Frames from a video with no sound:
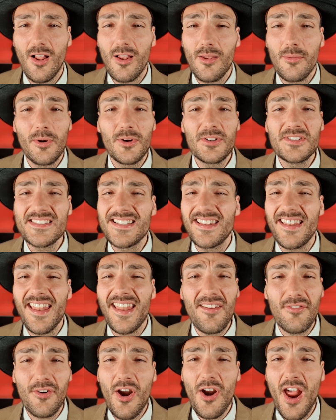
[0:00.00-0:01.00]
almost
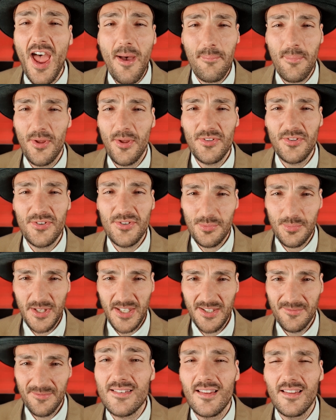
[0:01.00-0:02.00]
never happen to
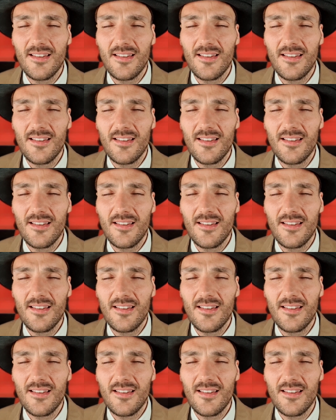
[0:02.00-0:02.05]
me,